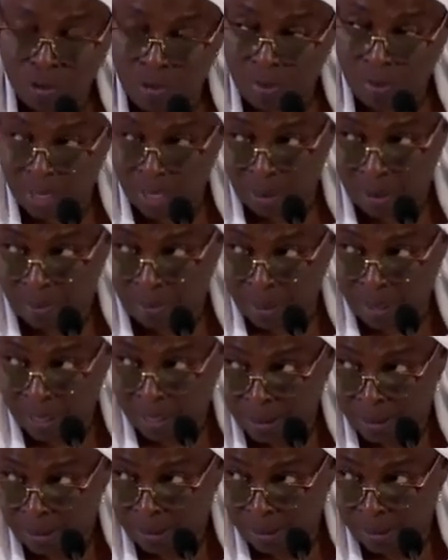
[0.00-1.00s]
may
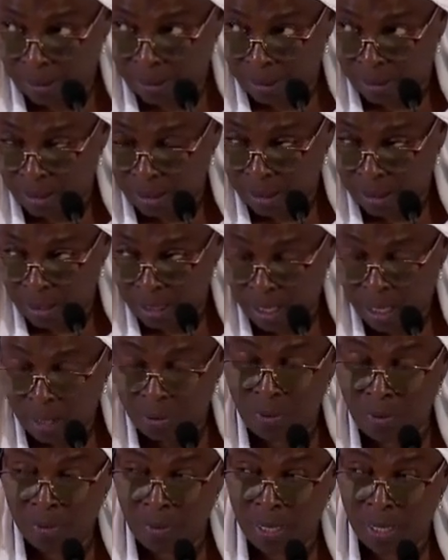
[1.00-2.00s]
apply,
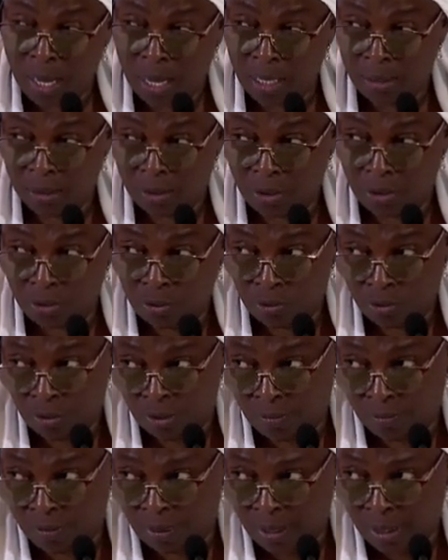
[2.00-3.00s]
and we will ask you to
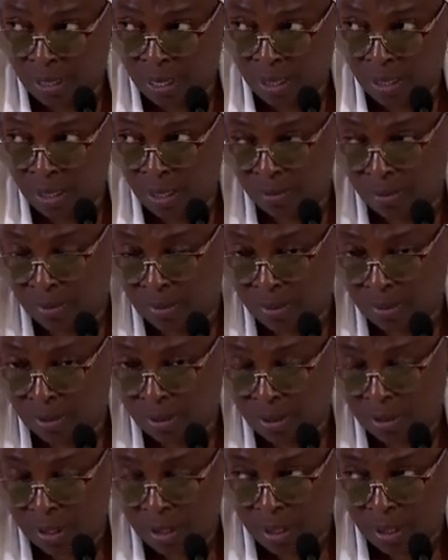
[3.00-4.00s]
reveal their names.
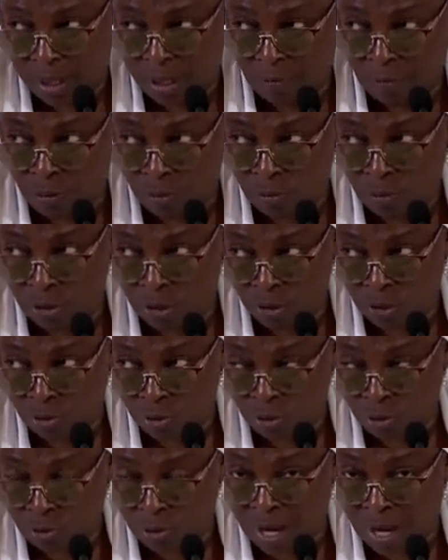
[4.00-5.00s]
If you wish to,
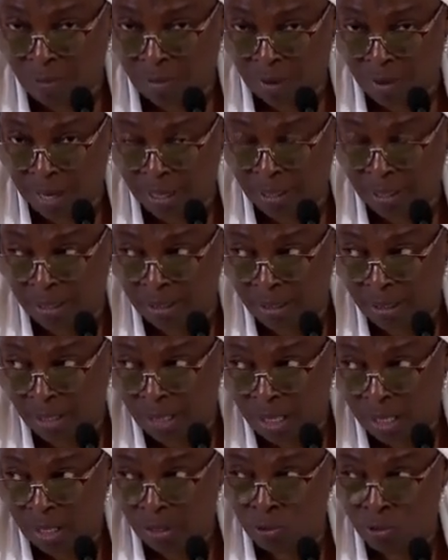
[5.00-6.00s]
you will apply that
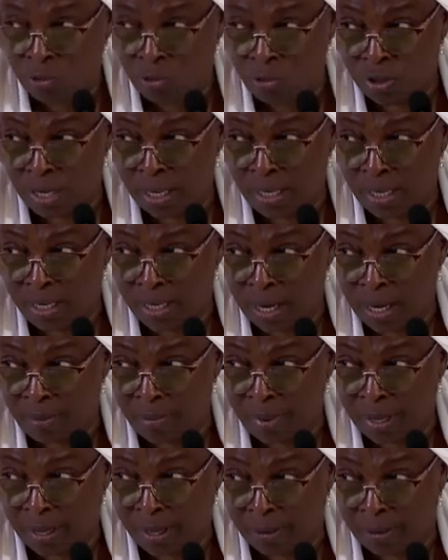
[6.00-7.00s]
you do that in
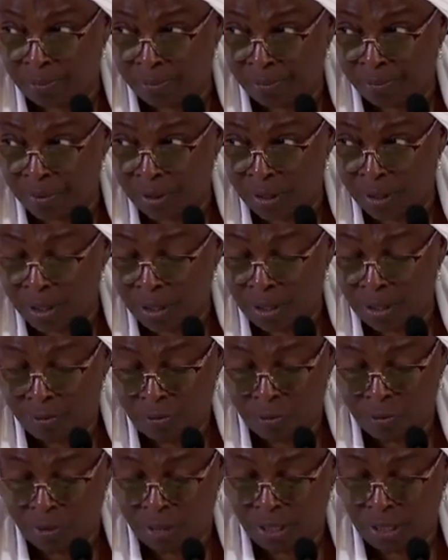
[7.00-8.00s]
camera,
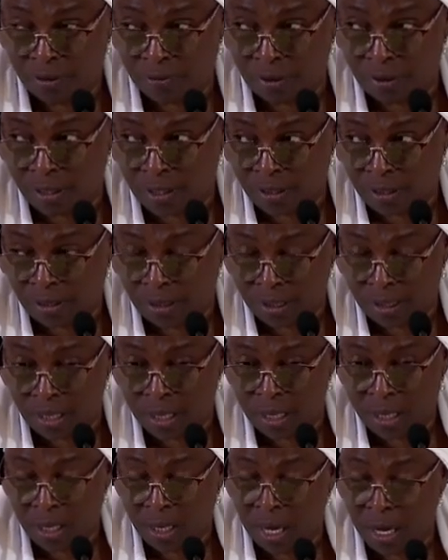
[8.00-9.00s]
for whatever reason.
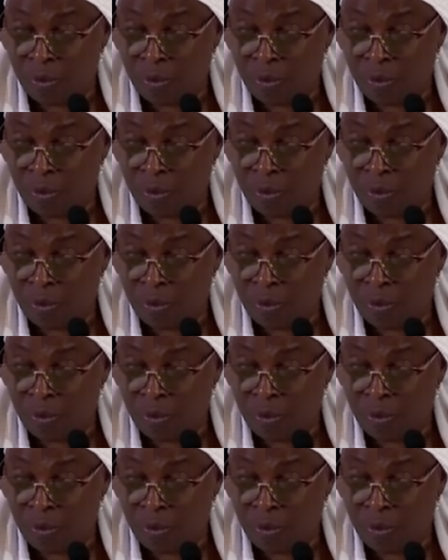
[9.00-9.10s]
And